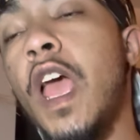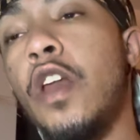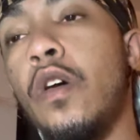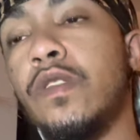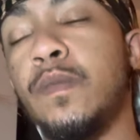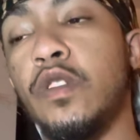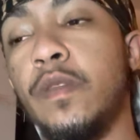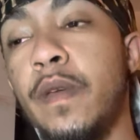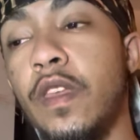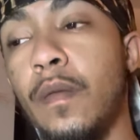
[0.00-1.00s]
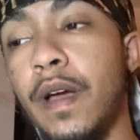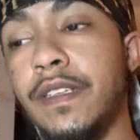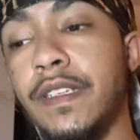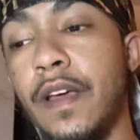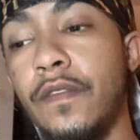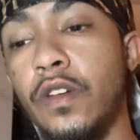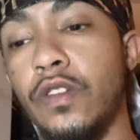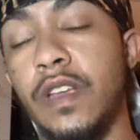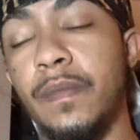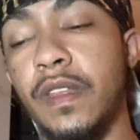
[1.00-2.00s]
know I was supposed to be there by 7 or
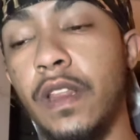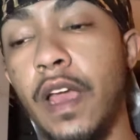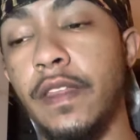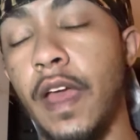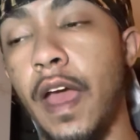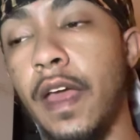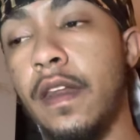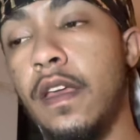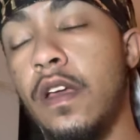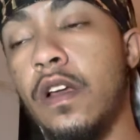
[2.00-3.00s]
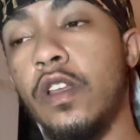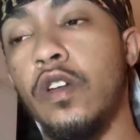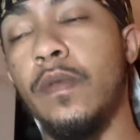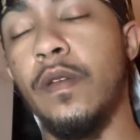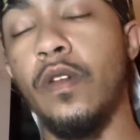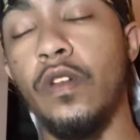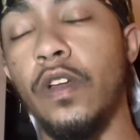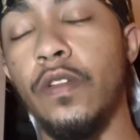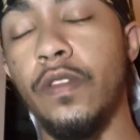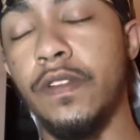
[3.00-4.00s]
something like that, a little bit
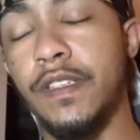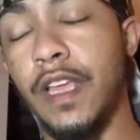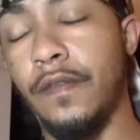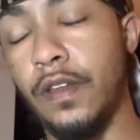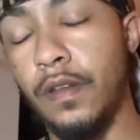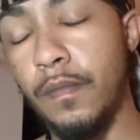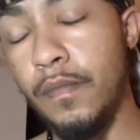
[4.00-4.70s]
earlier than 7.